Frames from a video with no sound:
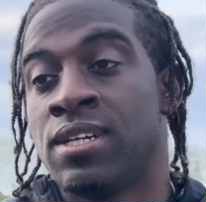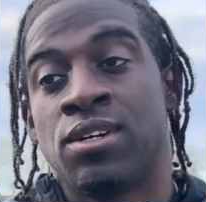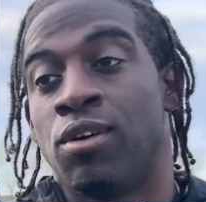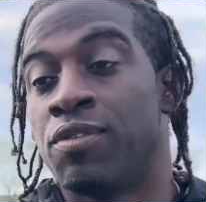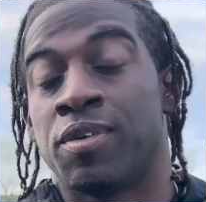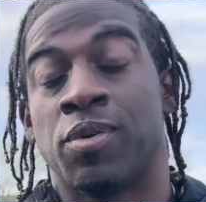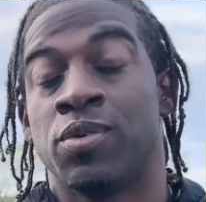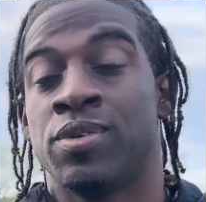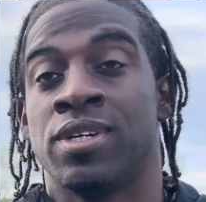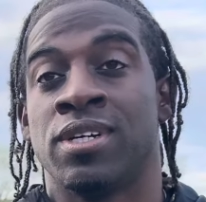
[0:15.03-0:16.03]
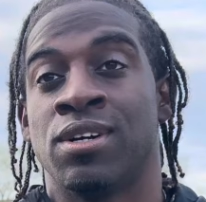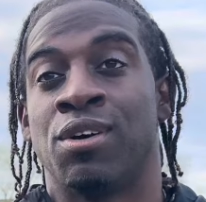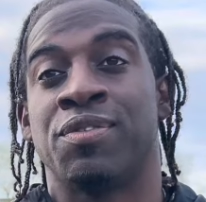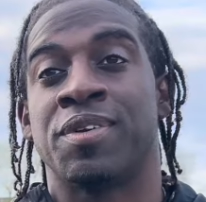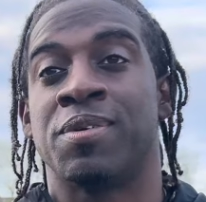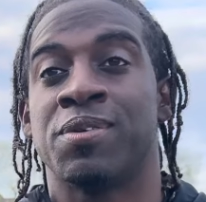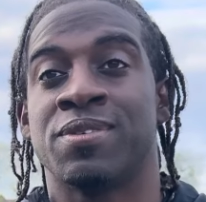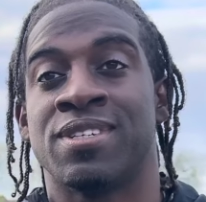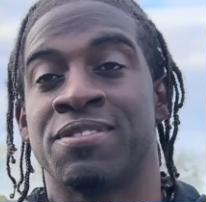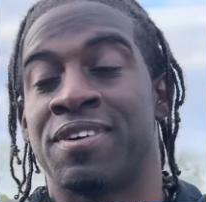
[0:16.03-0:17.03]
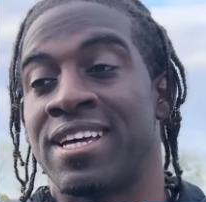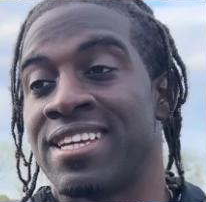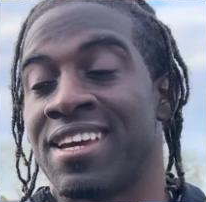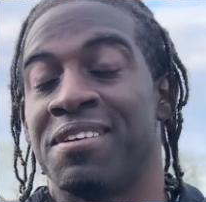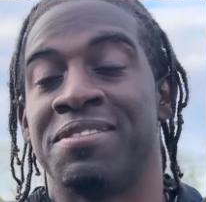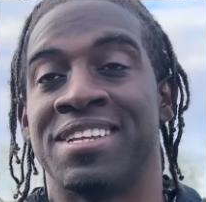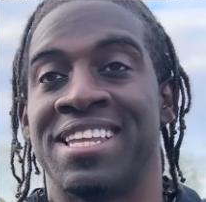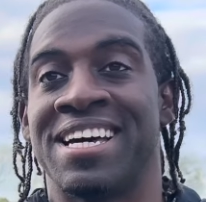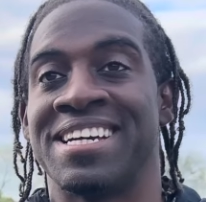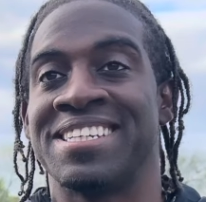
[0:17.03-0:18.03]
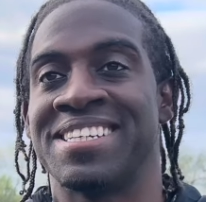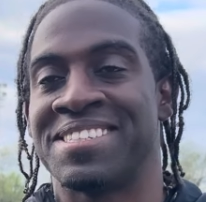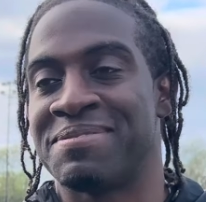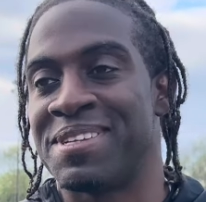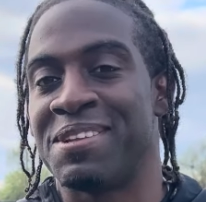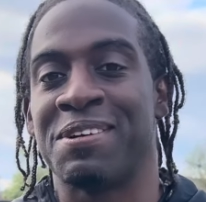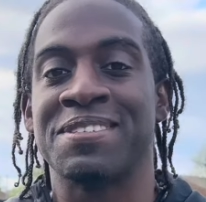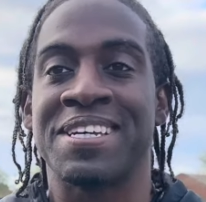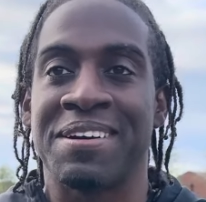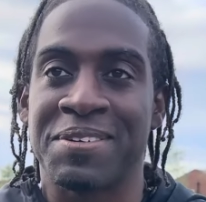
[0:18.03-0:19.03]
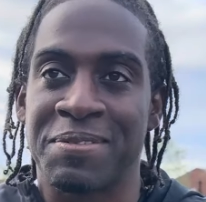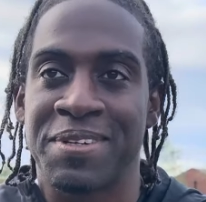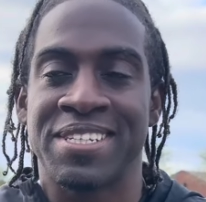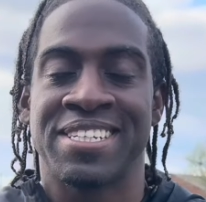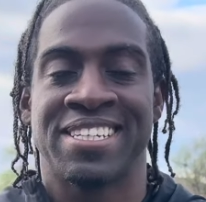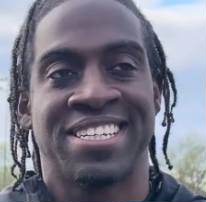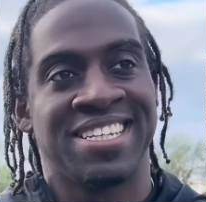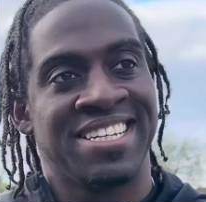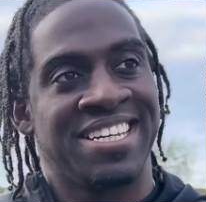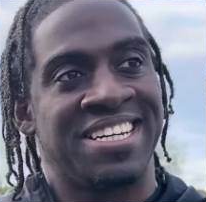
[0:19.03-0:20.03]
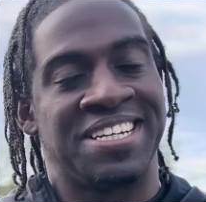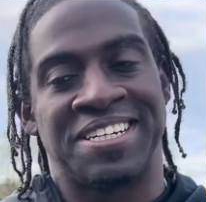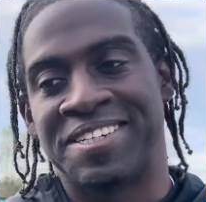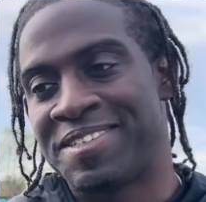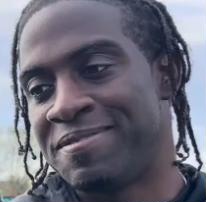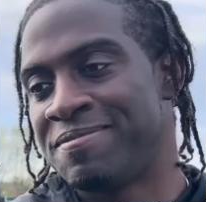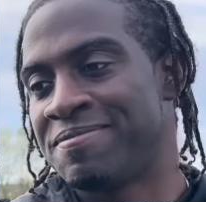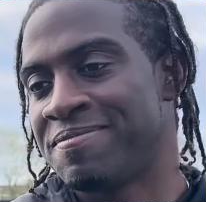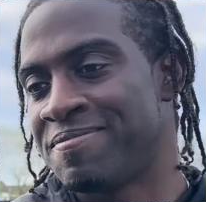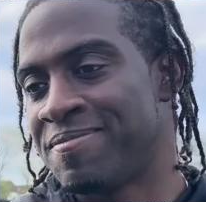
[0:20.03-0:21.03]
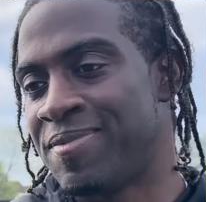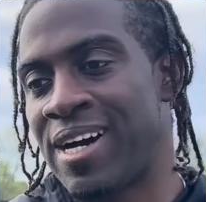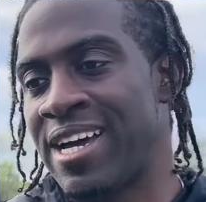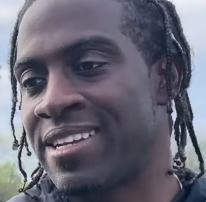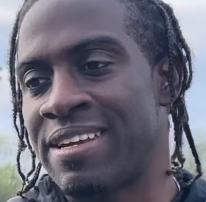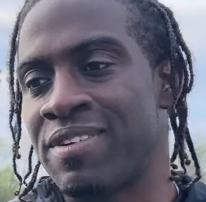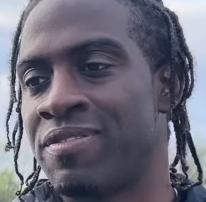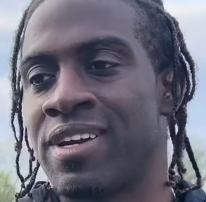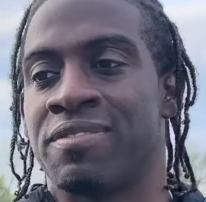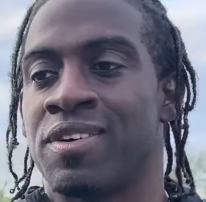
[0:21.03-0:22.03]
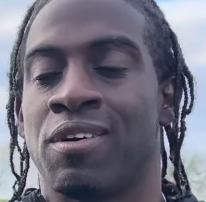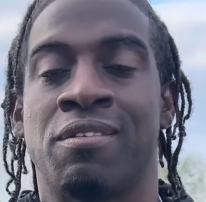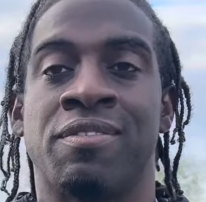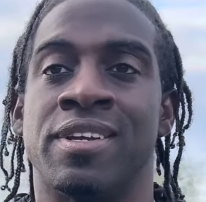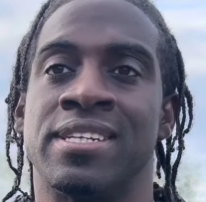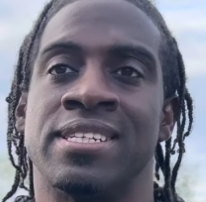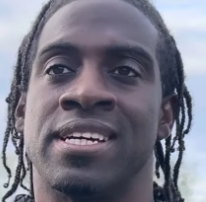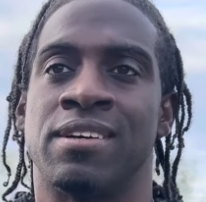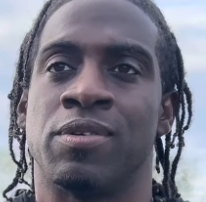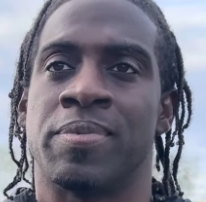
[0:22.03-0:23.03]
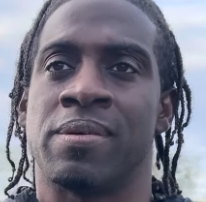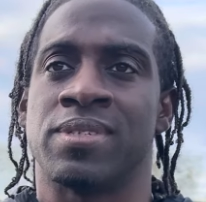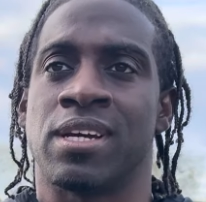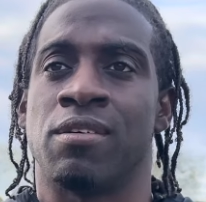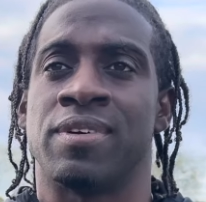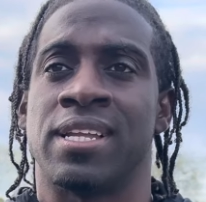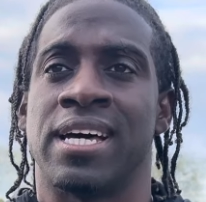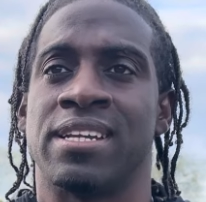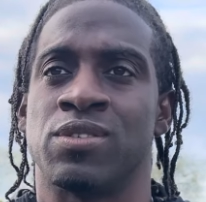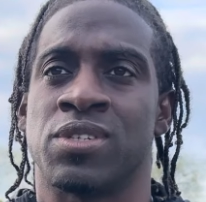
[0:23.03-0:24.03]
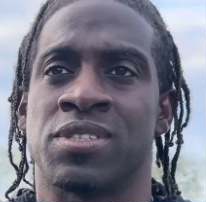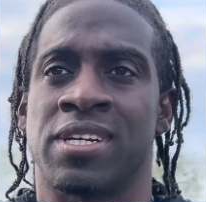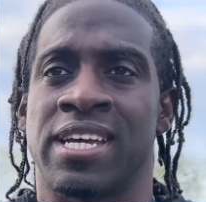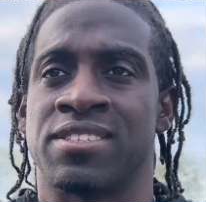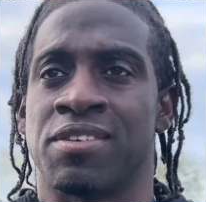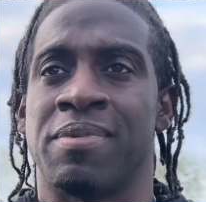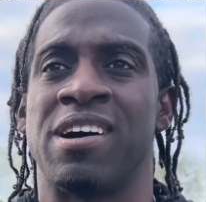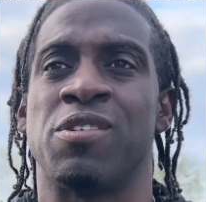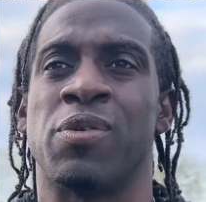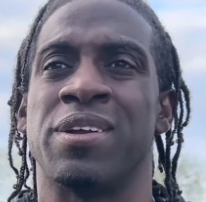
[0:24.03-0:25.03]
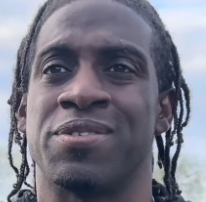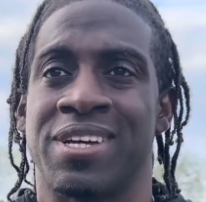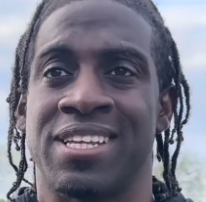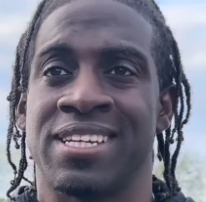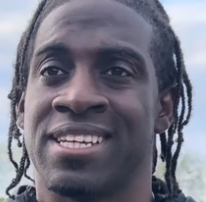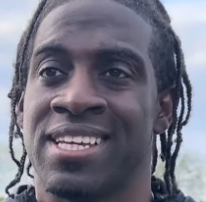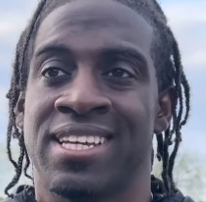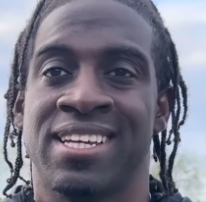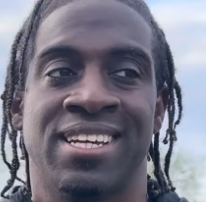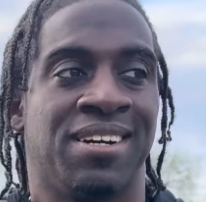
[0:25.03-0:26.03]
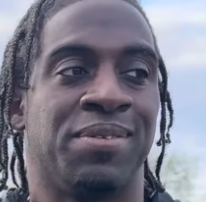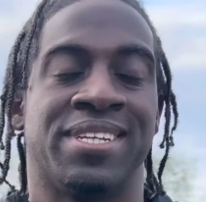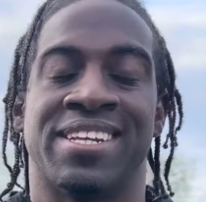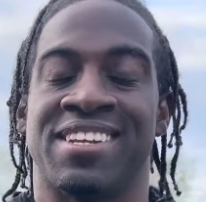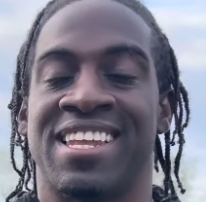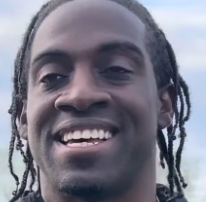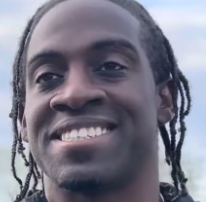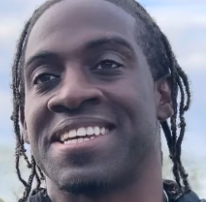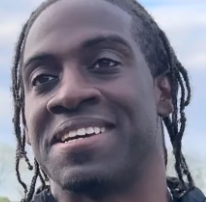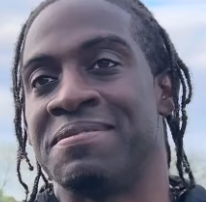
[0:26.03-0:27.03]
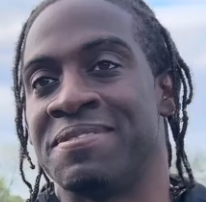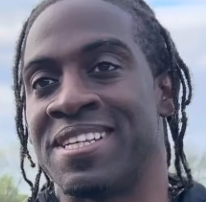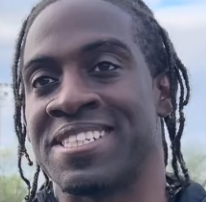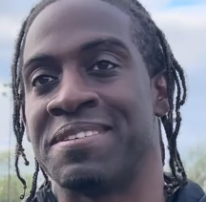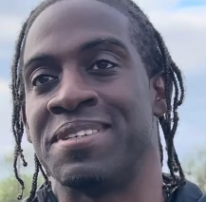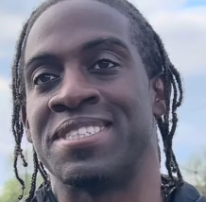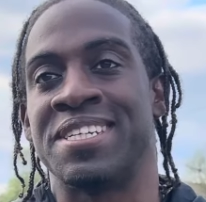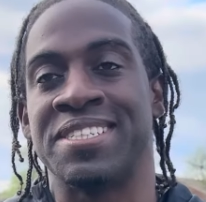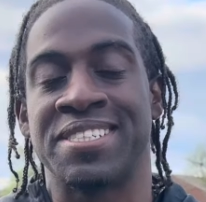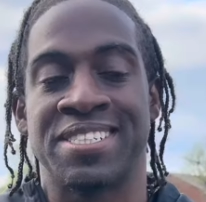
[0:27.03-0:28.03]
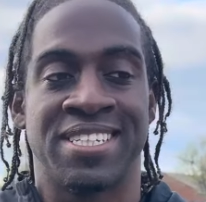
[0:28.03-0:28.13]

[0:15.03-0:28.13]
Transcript: Over the moon to finally get over the line. It's been a long time coming. But I had every faith and confidence we'd be able to get over the line. It was just a case of matter of when, really. And we did it at the last game of the season.